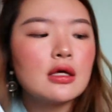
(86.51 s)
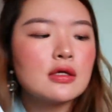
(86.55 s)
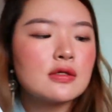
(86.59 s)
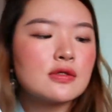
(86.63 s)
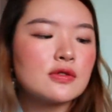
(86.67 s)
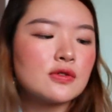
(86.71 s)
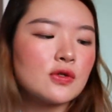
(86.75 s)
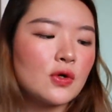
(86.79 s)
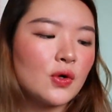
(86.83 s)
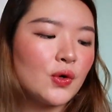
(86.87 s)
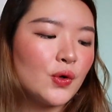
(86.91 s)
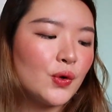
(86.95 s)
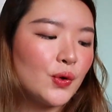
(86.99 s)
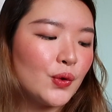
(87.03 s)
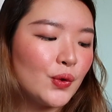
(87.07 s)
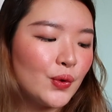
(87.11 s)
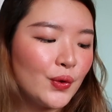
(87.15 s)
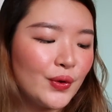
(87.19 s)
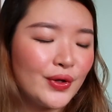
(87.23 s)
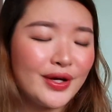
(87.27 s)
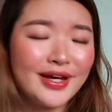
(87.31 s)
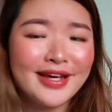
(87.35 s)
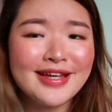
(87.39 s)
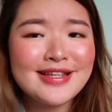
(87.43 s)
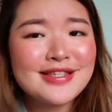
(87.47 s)

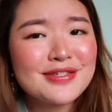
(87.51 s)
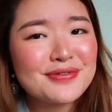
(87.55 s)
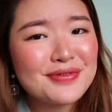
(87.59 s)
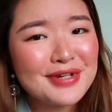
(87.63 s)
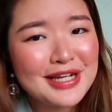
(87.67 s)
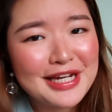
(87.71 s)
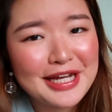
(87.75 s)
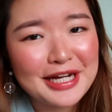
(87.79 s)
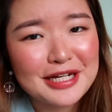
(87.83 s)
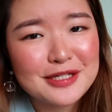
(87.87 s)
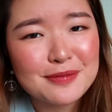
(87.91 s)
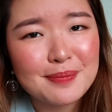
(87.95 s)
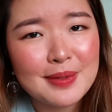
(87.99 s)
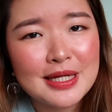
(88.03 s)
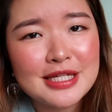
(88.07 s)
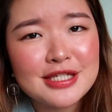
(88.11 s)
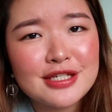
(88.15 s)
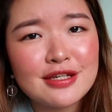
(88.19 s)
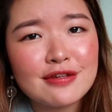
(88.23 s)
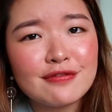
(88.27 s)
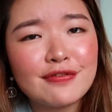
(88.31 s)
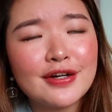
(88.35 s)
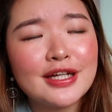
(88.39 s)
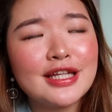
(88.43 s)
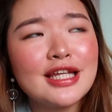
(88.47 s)
So it's really
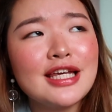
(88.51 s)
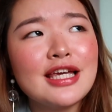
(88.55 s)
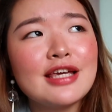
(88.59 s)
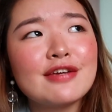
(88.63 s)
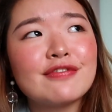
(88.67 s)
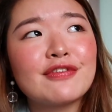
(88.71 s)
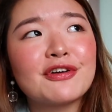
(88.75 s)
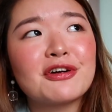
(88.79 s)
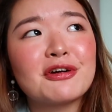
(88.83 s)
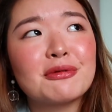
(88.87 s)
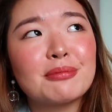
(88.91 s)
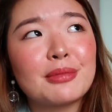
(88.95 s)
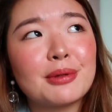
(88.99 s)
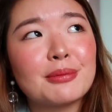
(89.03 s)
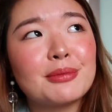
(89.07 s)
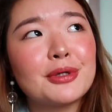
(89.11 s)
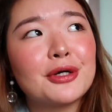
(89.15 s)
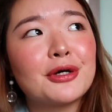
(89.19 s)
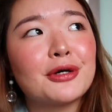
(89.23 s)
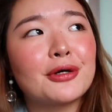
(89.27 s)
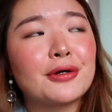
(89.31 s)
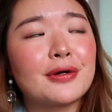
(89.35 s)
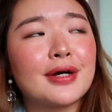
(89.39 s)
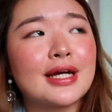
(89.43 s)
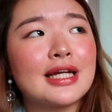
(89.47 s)
expensive. I think if I remember
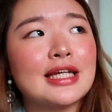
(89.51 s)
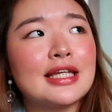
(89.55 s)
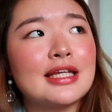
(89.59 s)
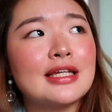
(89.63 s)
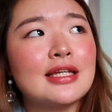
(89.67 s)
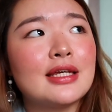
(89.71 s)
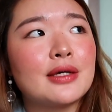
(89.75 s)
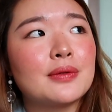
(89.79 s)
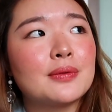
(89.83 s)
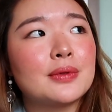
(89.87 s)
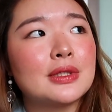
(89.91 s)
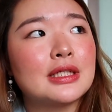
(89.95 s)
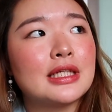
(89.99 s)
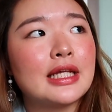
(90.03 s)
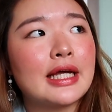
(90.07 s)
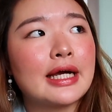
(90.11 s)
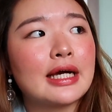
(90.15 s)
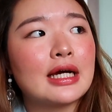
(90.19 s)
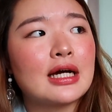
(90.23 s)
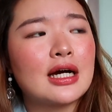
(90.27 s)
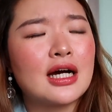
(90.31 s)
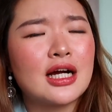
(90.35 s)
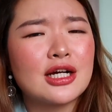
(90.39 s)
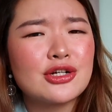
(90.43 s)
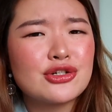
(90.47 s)
correctly, they were
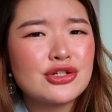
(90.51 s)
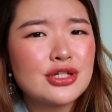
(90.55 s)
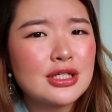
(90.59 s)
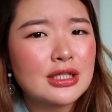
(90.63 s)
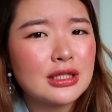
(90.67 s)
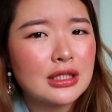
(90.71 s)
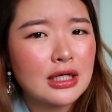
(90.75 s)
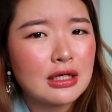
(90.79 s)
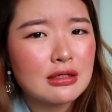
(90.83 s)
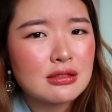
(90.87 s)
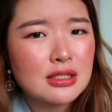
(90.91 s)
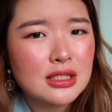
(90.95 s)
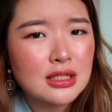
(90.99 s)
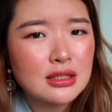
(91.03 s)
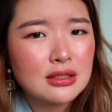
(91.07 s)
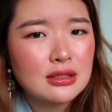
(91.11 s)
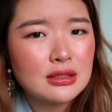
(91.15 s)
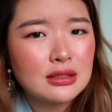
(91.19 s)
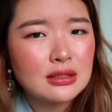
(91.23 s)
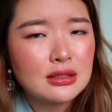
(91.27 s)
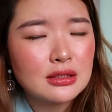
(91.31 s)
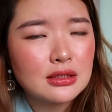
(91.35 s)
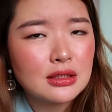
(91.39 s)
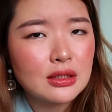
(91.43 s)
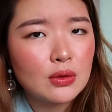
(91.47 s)
like
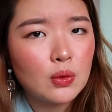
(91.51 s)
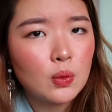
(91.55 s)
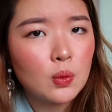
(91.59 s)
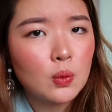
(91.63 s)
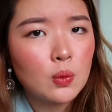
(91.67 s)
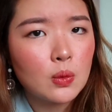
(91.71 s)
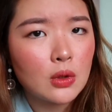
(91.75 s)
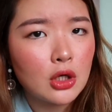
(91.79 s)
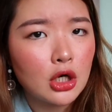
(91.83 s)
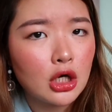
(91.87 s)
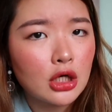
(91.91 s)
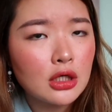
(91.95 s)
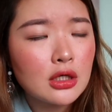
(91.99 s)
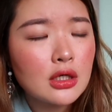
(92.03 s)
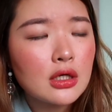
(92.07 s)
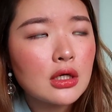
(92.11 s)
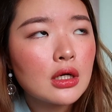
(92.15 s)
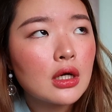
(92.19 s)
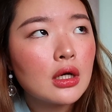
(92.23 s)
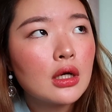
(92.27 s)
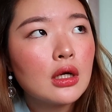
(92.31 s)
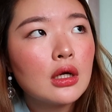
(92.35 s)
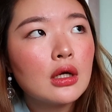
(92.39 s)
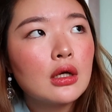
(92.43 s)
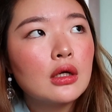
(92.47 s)
100,000 won.